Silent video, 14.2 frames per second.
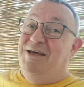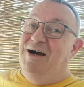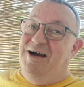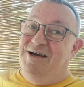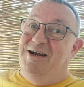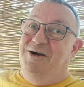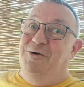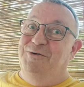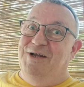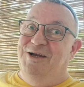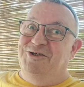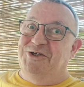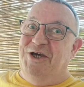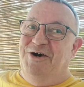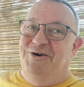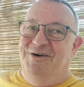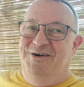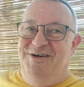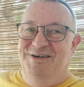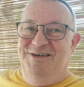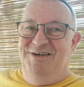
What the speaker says: I gotta go take a shower.